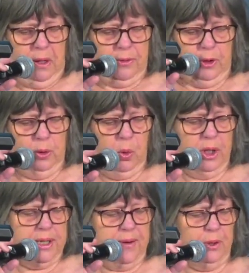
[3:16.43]
The
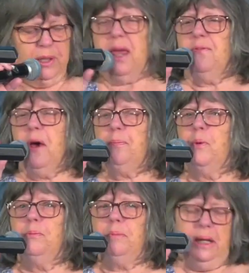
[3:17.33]
Lord never gave up
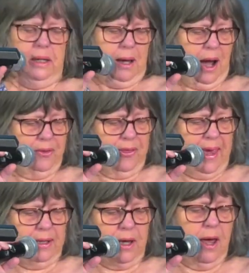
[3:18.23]
on me. I
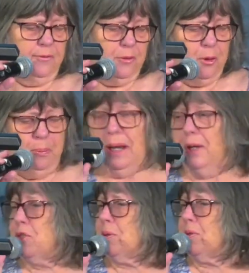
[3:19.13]
thank God for the
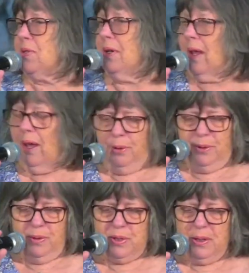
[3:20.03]
pastors and
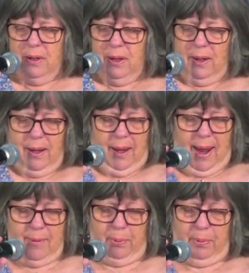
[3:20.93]
elders
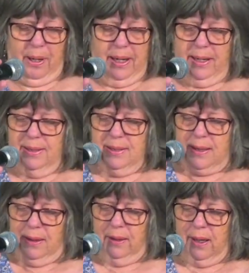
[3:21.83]
at
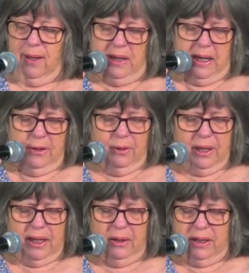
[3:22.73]
Praise and the inner
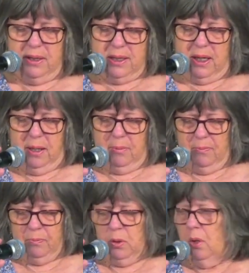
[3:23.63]
healing team
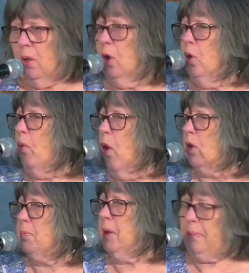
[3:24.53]
who
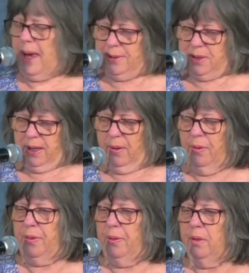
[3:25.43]
walked me back to
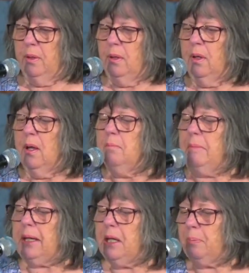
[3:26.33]
health.
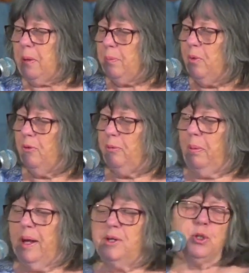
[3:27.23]
Many people of
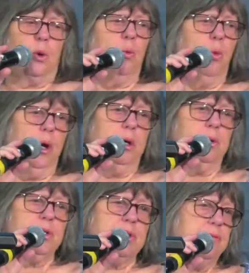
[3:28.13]
Praise are
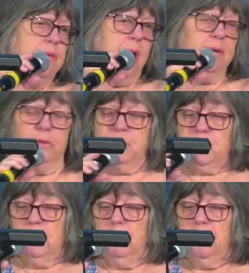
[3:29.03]
warriors,
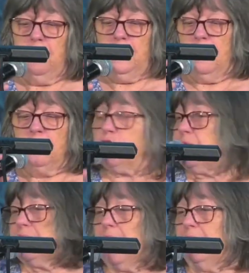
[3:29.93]
survivors,
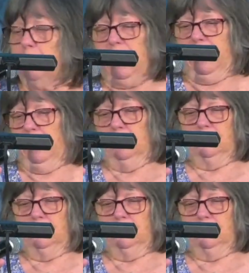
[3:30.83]
just like me.